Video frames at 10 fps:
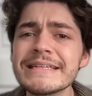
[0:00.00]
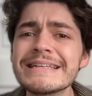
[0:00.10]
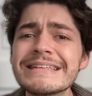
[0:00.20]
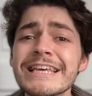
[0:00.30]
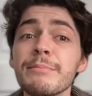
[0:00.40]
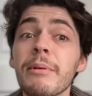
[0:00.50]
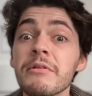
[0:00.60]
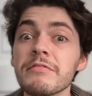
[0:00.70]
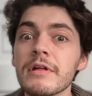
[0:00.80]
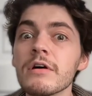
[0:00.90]
a need to keep
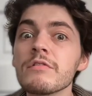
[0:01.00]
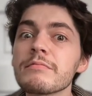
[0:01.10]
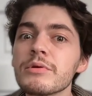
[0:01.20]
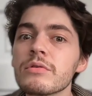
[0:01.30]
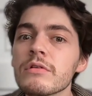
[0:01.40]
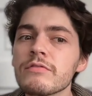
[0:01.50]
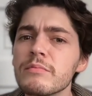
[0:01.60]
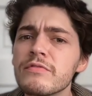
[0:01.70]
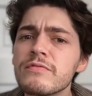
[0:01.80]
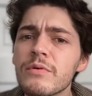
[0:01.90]
ourselves pure
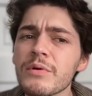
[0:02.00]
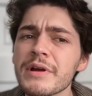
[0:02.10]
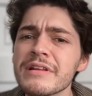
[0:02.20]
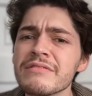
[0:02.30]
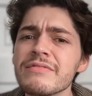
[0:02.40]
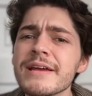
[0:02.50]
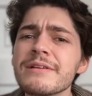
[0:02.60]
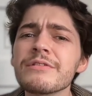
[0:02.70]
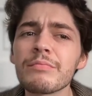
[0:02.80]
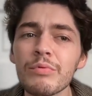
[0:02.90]
from foreign
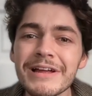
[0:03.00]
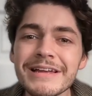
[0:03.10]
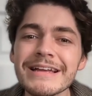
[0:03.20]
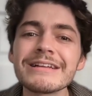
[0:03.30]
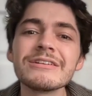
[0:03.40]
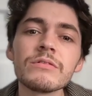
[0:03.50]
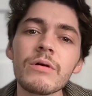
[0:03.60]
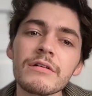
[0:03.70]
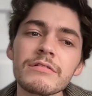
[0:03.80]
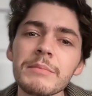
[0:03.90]
invaders breaking into
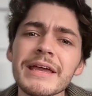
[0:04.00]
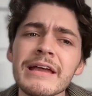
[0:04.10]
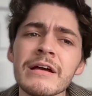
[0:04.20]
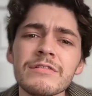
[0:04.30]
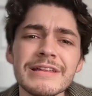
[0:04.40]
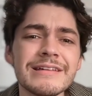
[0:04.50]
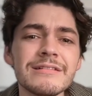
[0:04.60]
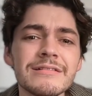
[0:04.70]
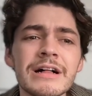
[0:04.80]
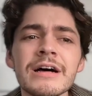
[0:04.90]
us and making us
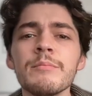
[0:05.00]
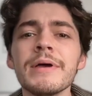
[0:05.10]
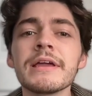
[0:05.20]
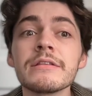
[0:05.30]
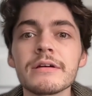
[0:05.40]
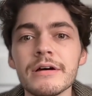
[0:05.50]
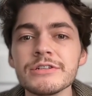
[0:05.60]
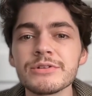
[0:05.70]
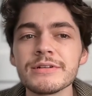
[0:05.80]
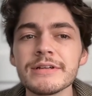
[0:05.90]
ill, making the
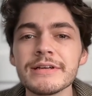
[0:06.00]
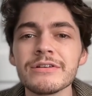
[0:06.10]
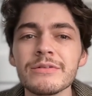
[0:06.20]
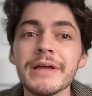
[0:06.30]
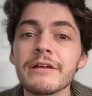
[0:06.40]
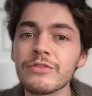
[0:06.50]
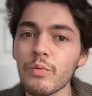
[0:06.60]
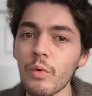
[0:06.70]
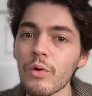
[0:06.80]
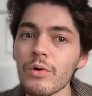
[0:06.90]
country ill, making the
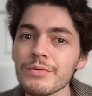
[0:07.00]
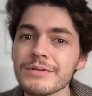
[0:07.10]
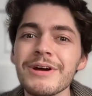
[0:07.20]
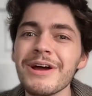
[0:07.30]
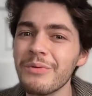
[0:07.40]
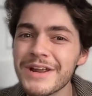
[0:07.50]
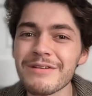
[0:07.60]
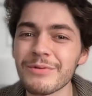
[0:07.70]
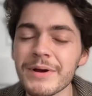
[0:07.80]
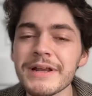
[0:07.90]
world,
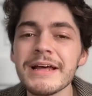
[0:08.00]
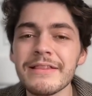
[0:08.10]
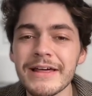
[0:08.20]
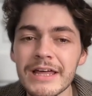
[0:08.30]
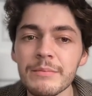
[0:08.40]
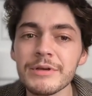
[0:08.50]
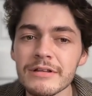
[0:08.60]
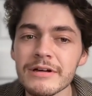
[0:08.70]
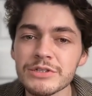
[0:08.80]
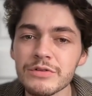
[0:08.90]
whatever, right? That
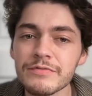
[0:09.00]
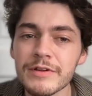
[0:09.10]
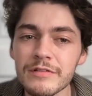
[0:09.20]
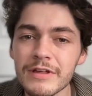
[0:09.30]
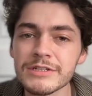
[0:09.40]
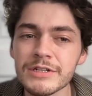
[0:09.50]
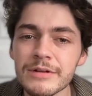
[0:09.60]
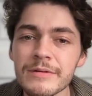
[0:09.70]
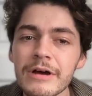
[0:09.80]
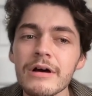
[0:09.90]
immunological
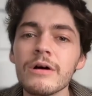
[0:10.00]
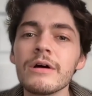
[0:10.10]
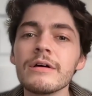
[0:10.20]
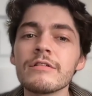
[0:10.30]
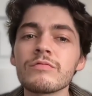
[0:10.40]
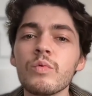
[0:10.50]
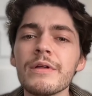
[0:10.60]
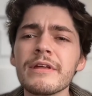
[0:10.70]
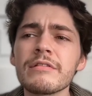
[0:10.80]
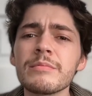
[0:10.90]
fixation is
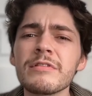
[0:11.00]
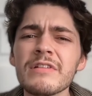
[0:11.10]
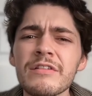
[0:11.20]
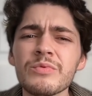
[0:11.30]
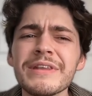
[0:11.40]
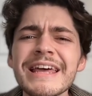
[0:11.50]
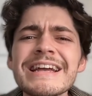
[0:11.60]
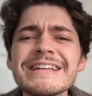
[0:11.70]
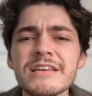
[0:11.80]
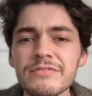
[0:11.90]
one that is obsessed with
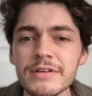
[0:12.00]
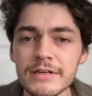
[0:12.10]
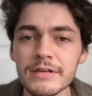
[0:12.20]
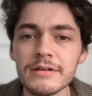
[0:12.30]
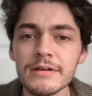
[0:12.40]
negativity